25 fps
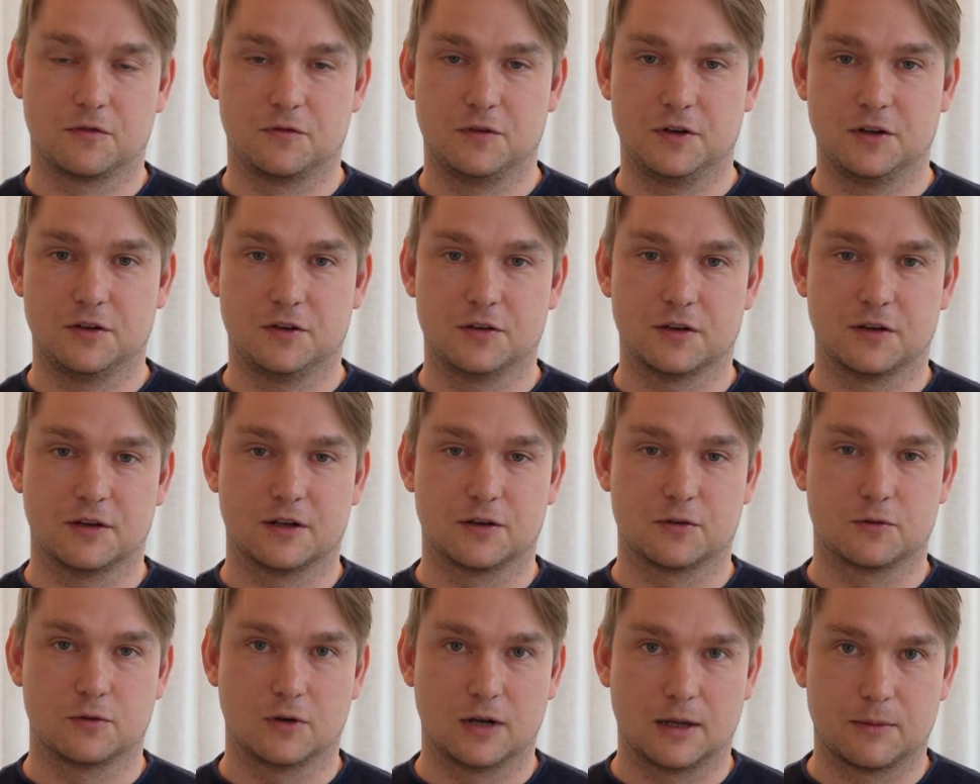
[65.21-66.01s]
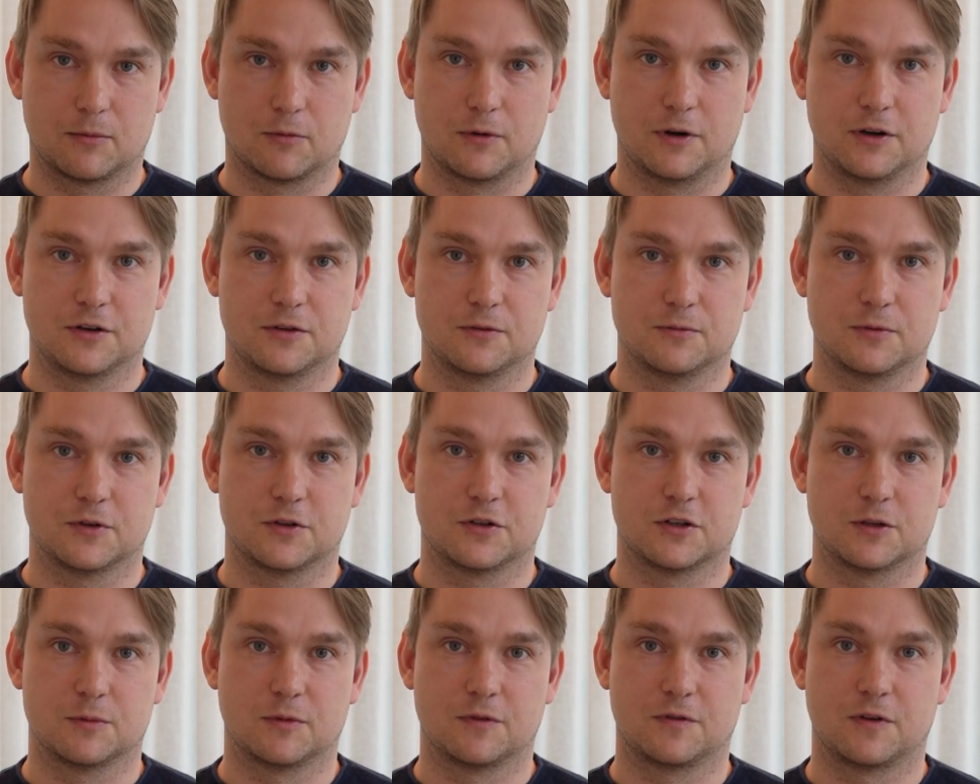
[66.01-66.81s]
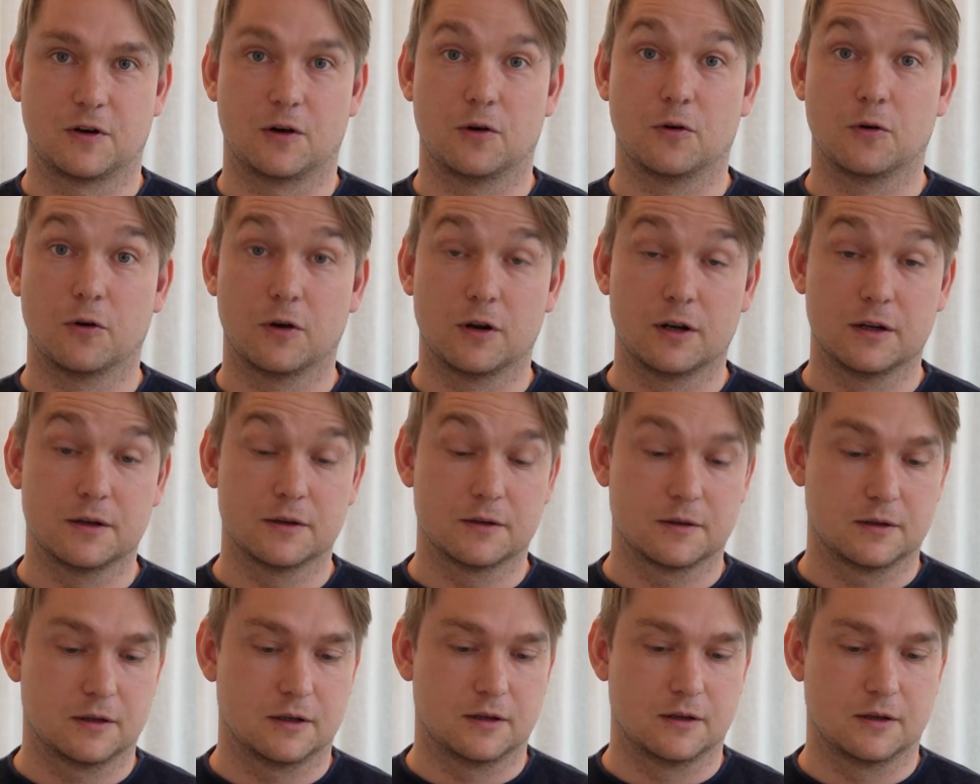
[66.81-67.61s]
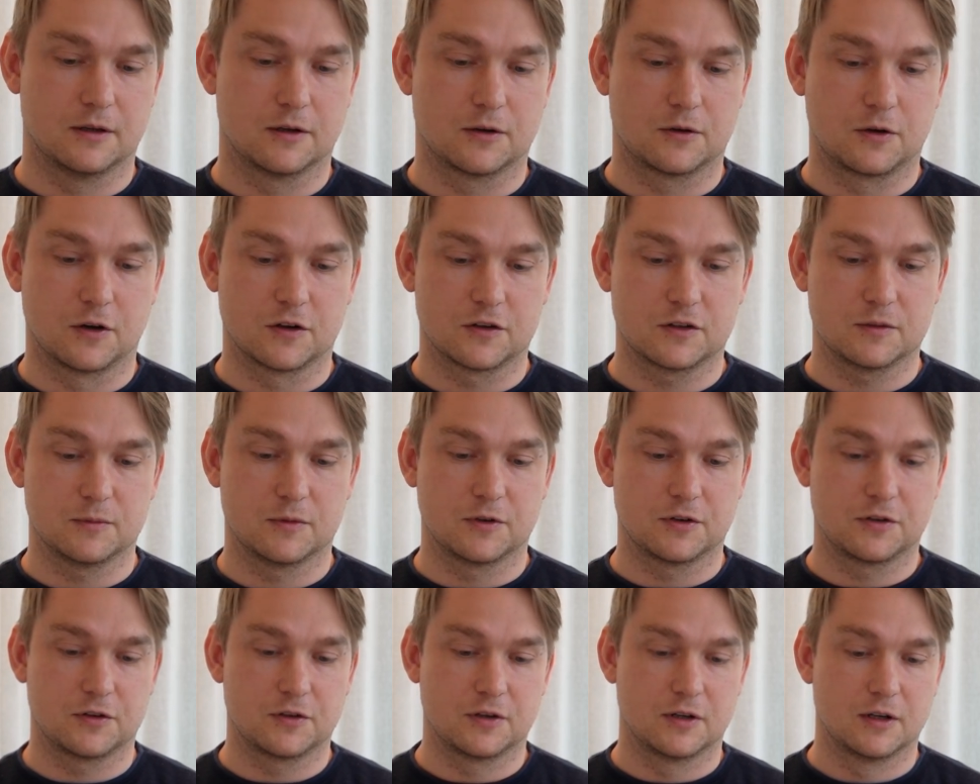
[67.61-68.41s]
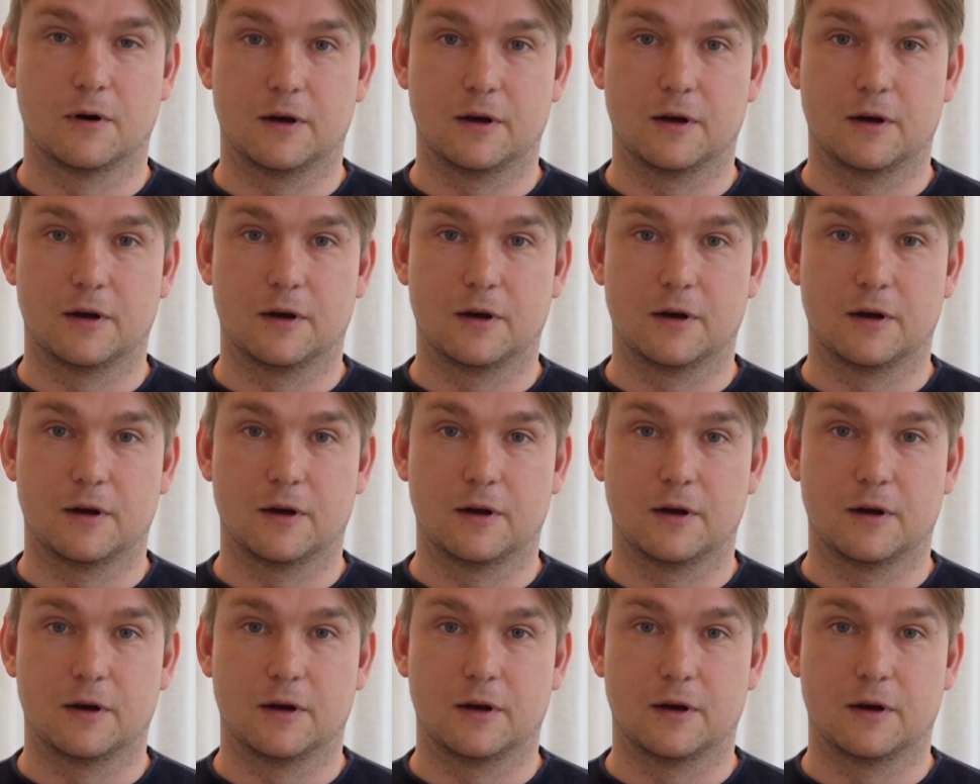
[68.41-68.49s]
feature in collaboration with some of our early customers.